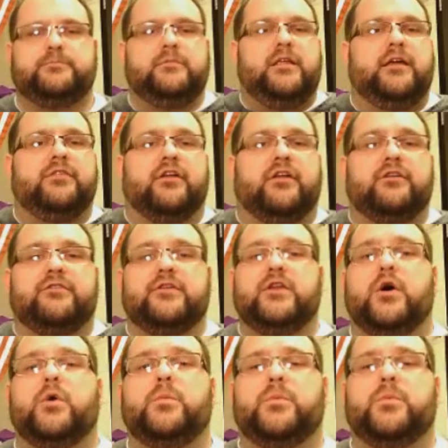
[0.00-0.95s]
there's
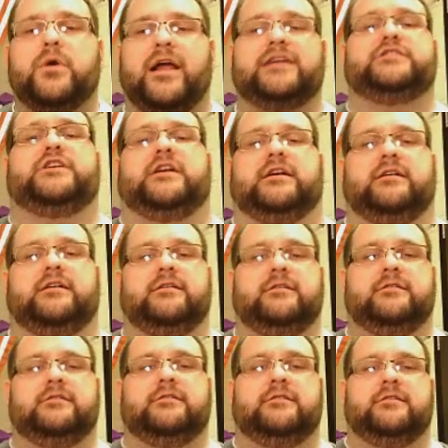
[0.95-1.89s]
no pressure.
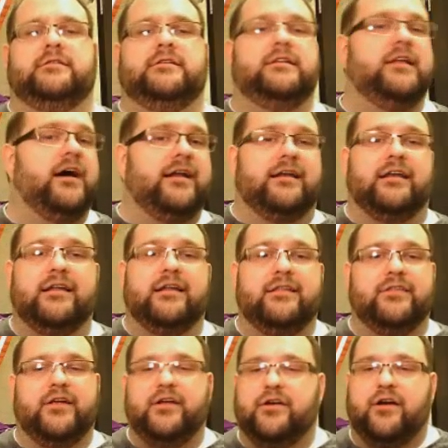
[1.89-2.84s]
None.
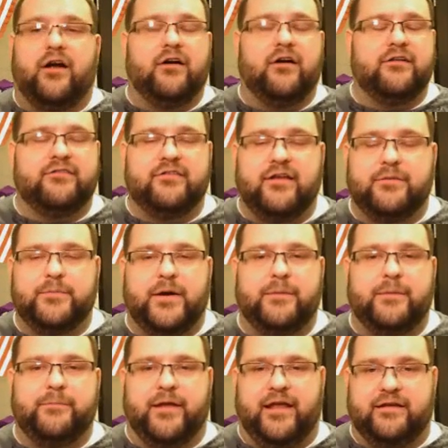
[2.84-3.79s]
Your heart's done
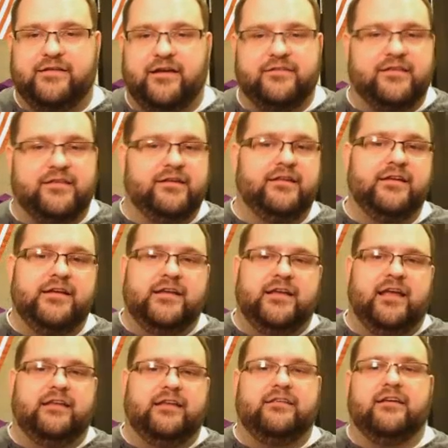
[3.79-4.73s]
pumping. It doesn't
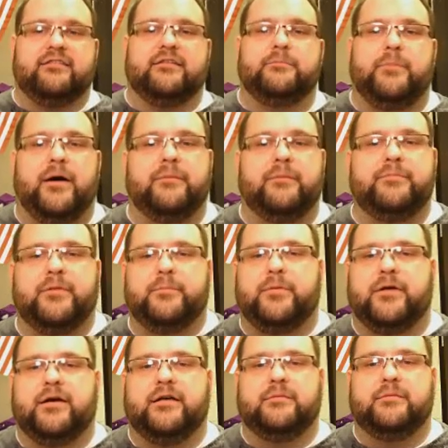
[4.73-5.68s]
pump
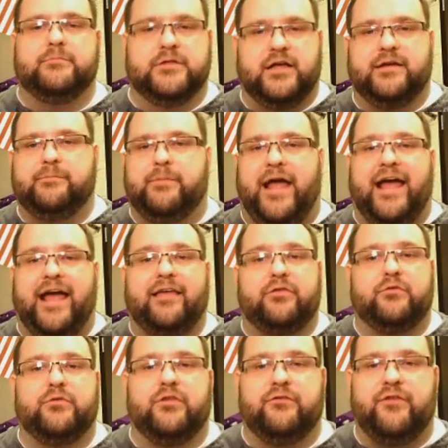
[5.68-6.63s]
the blood back
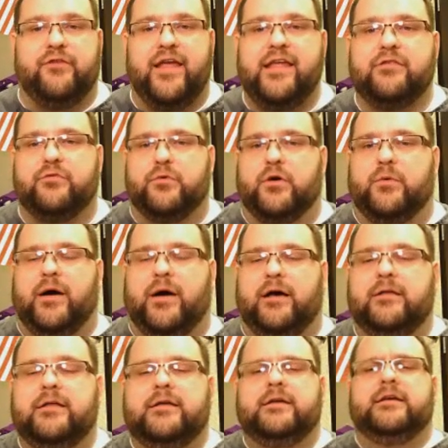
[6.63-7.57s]
through the veins real well.
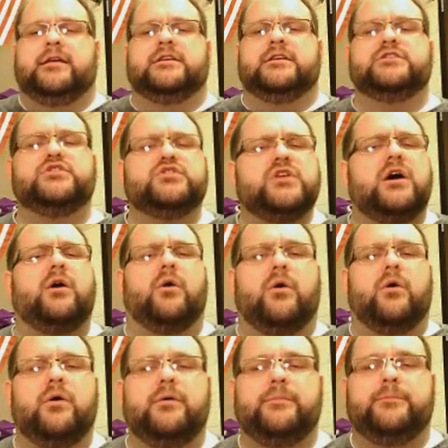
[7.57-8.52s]

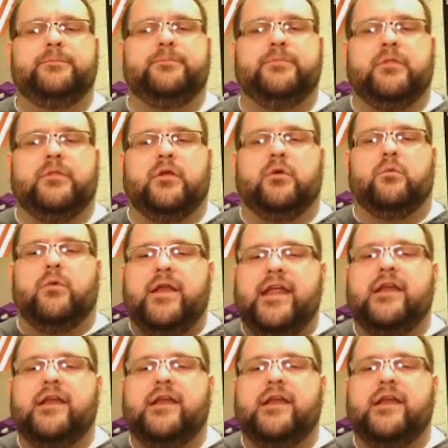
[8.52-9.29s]
So we need a